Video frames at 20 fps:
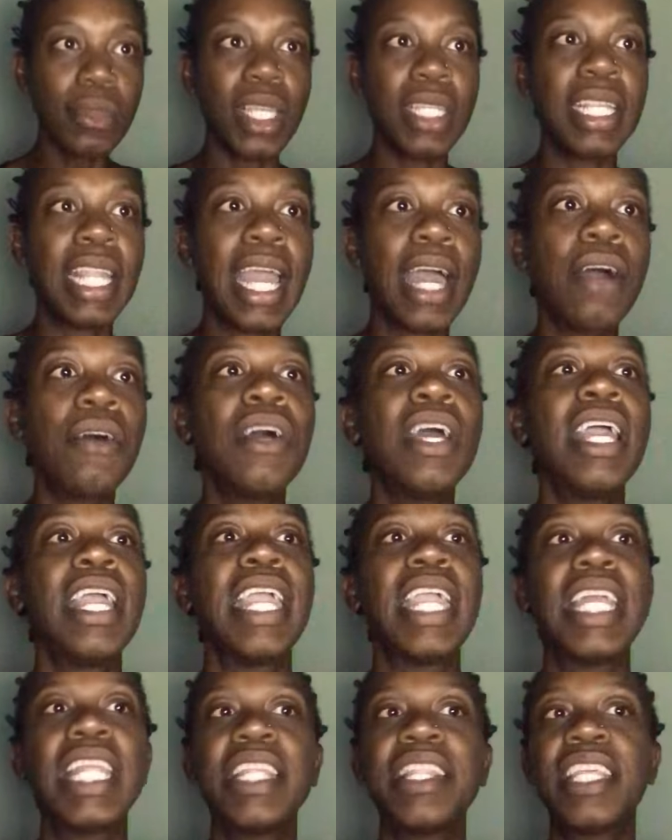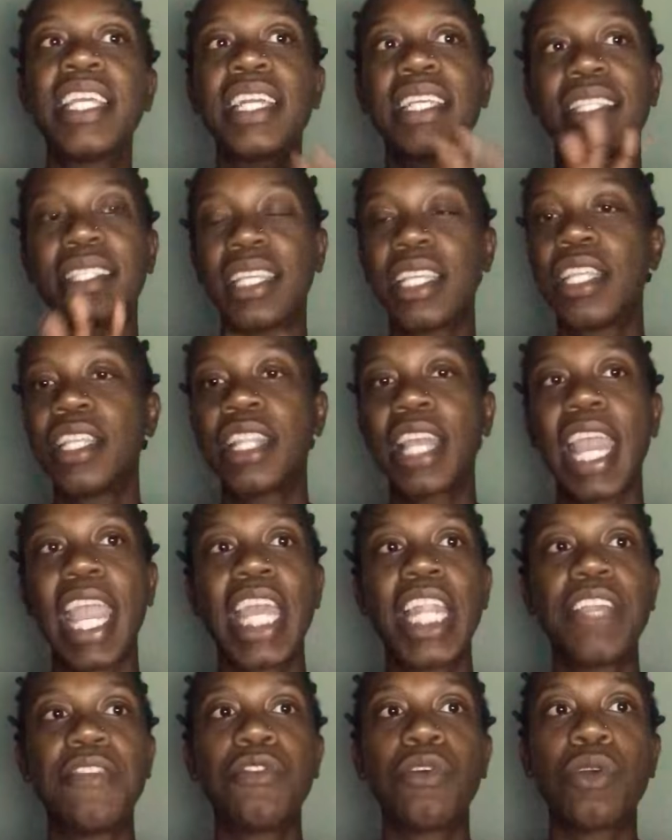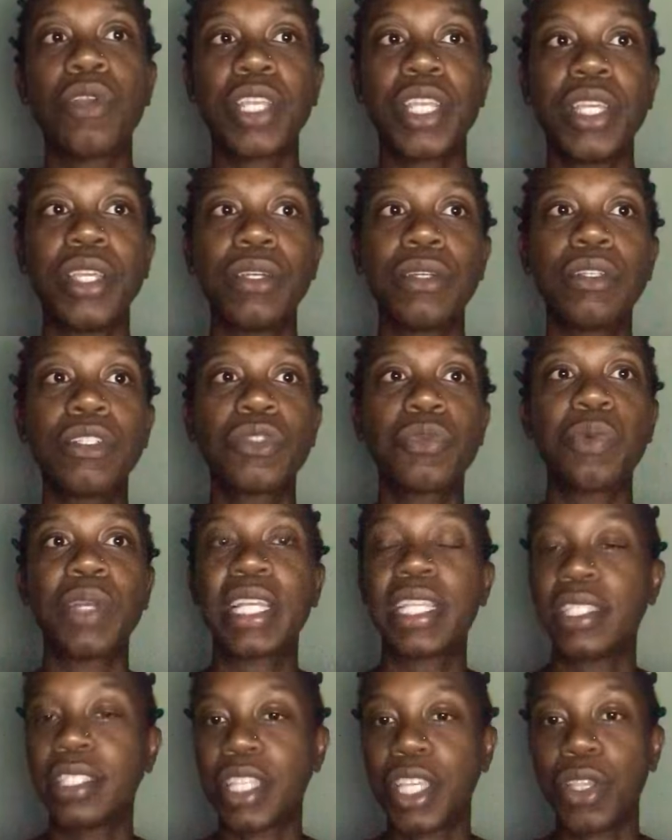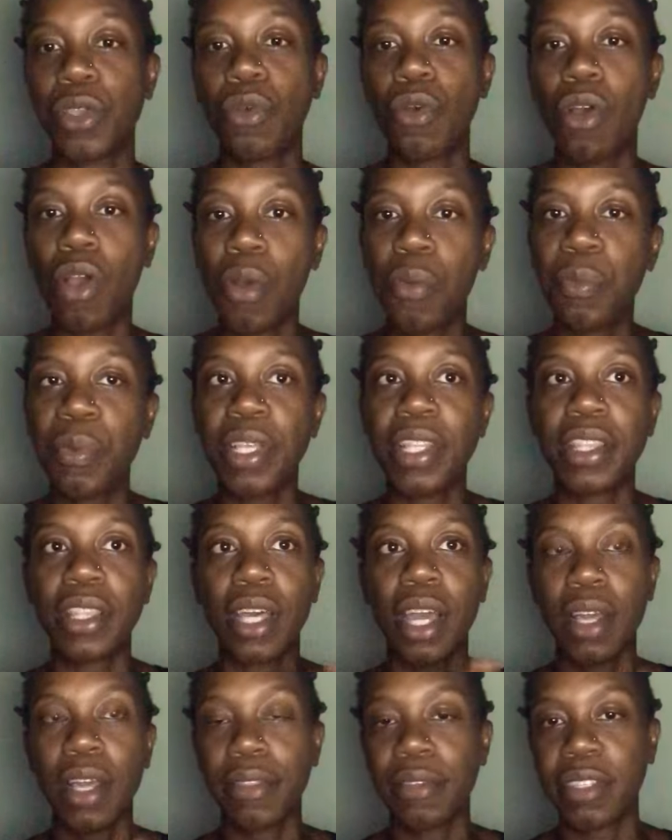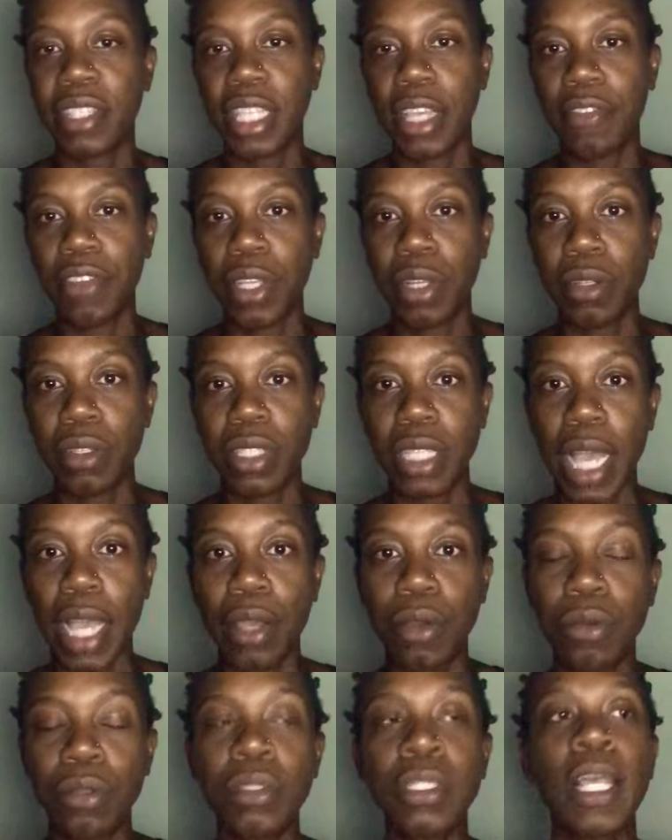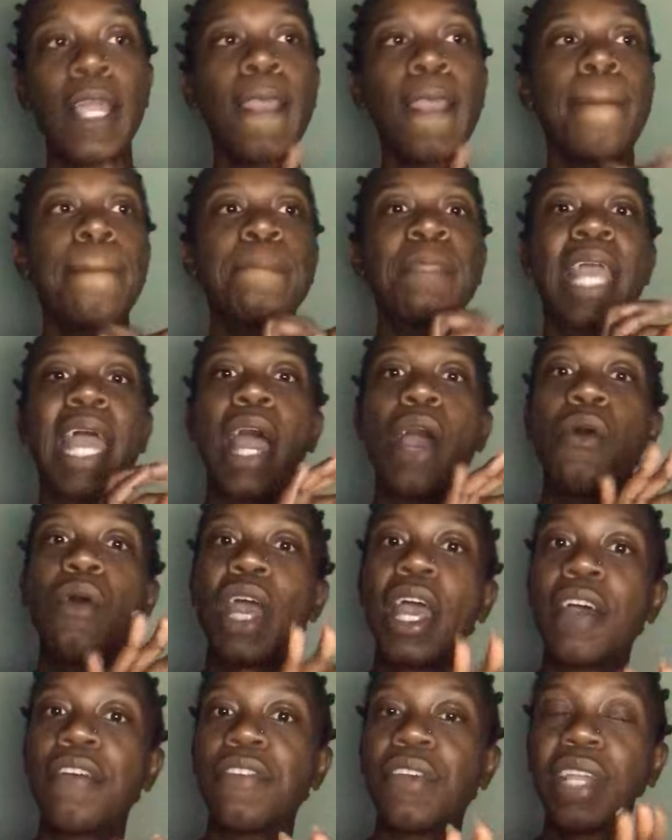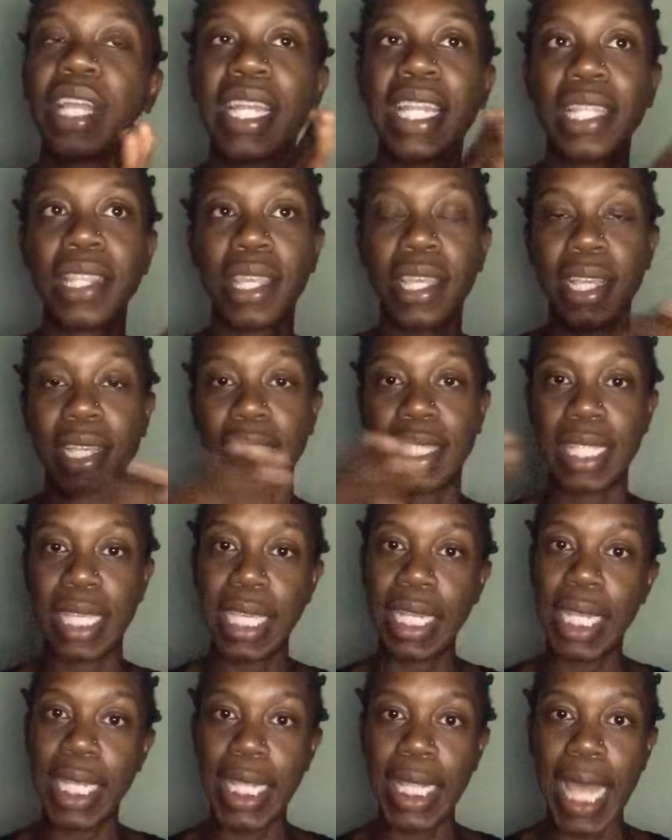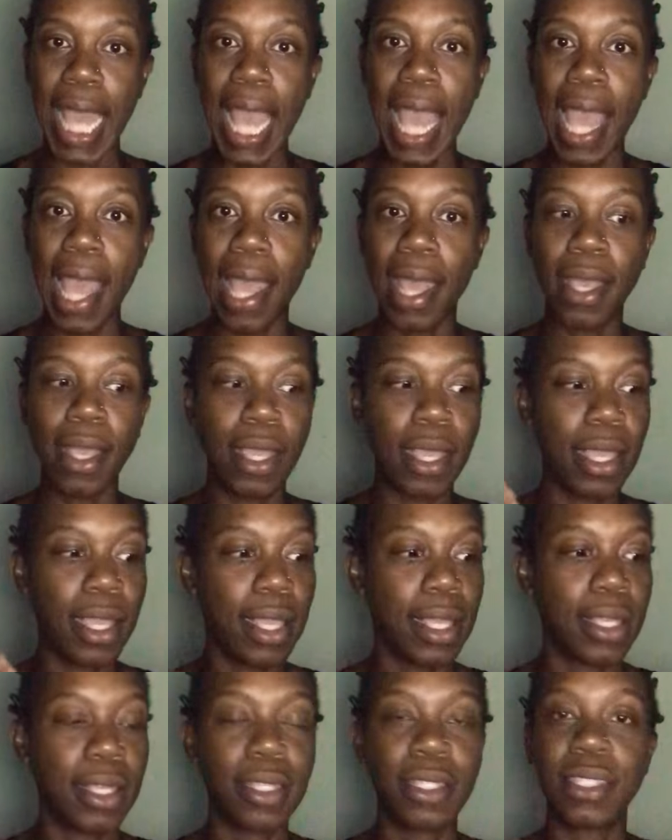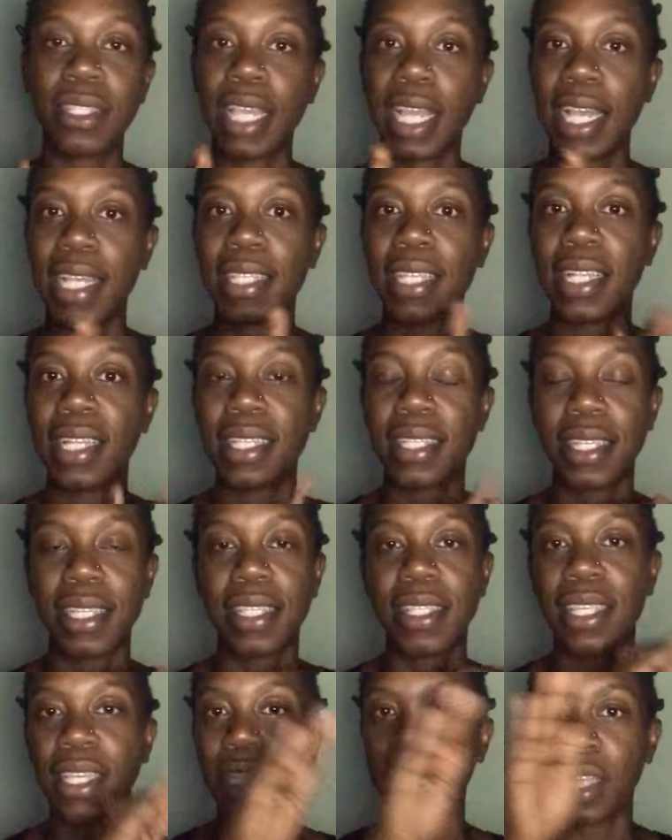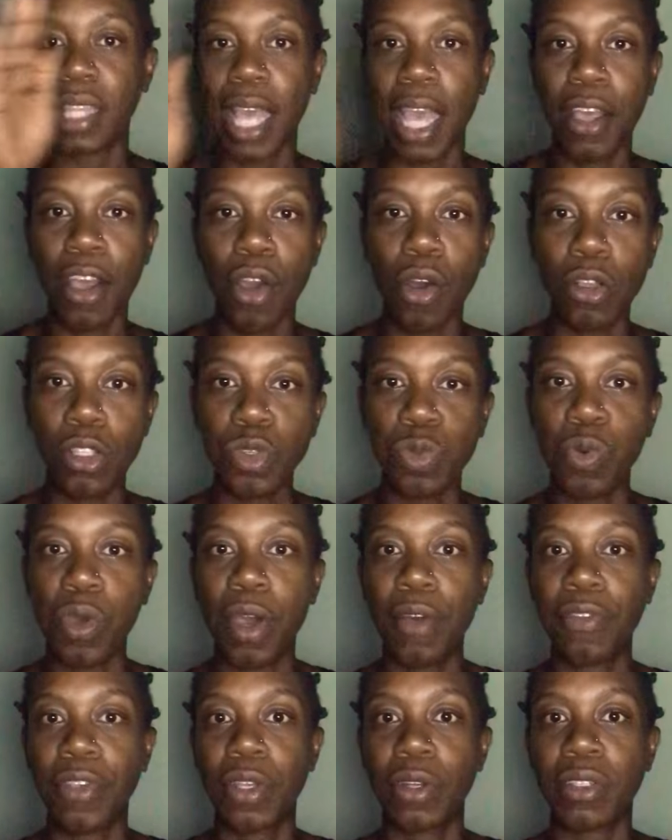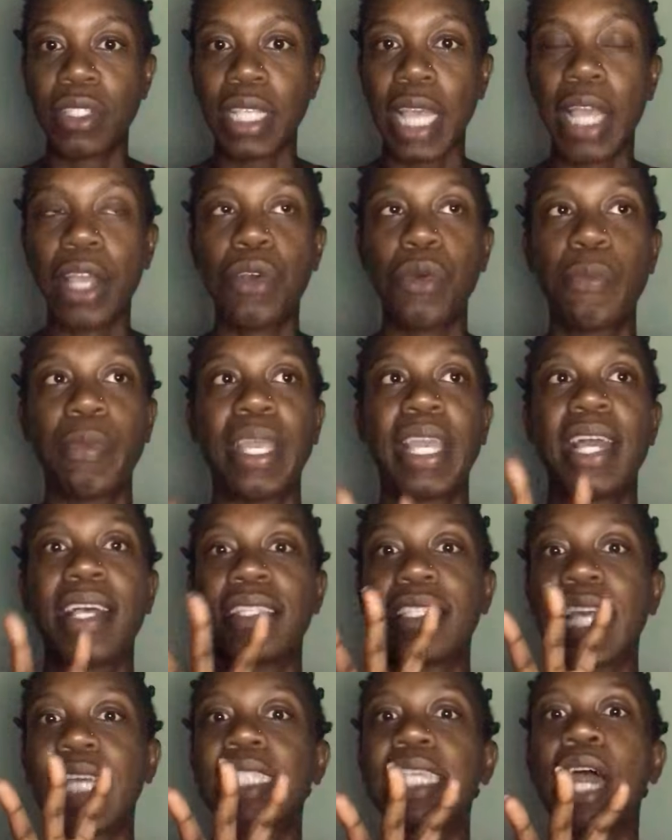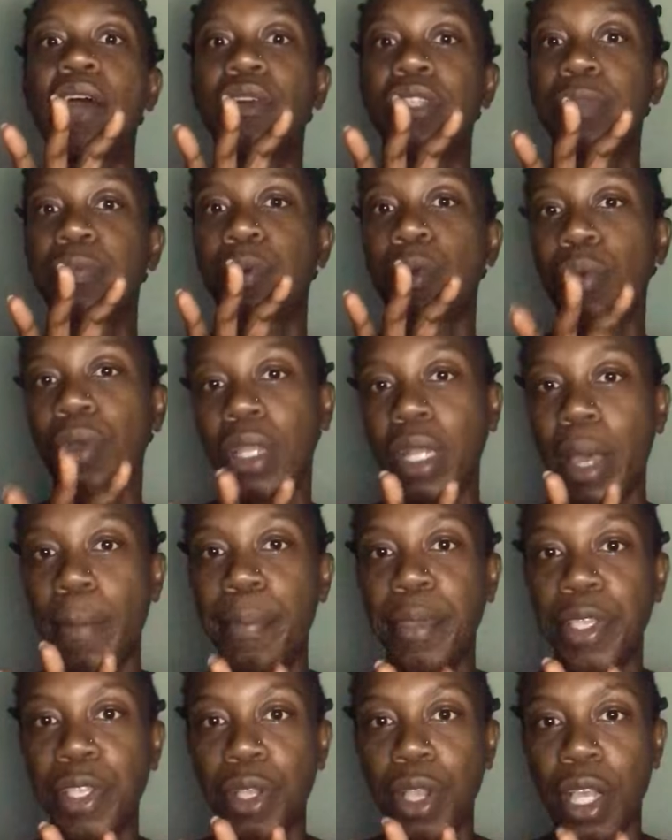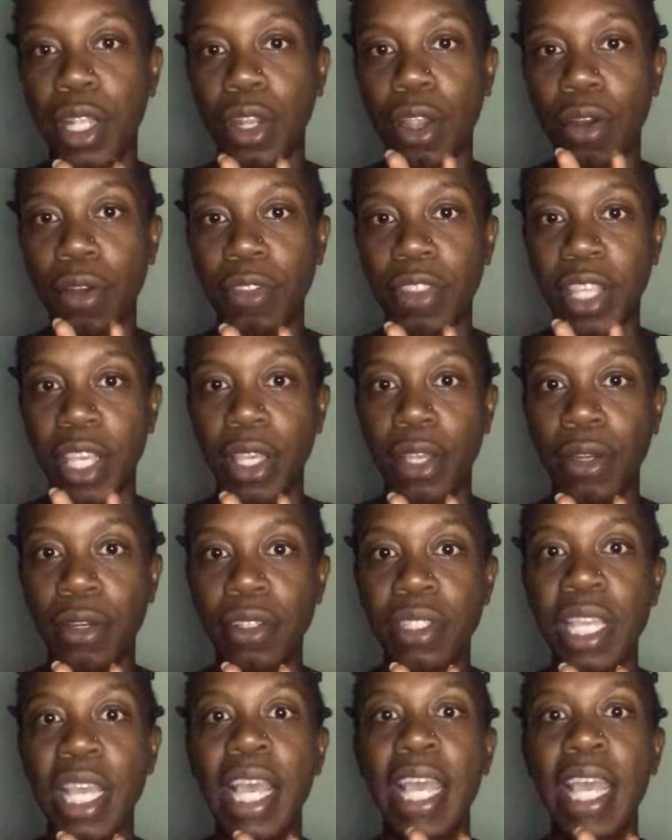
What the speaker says: Now, anything exceeding the 84 years would continue on with the other 7-year cycles. However, anything exceeding that is, like I said, is exceeding that whole 12-year cycle, because that's how it's broken up in Earth years.